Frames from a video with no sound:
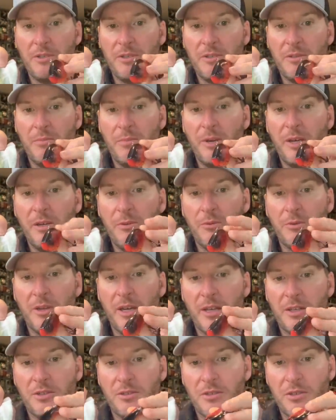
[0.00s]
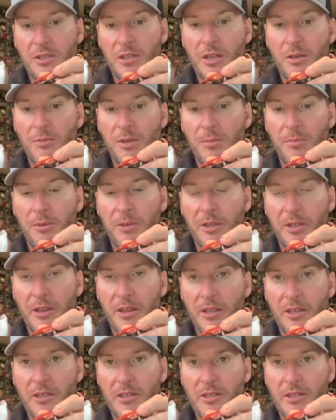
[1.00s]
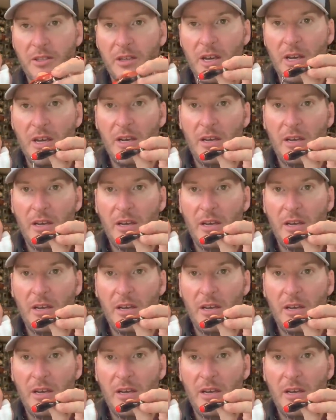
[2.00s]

is the bait will actually come up like this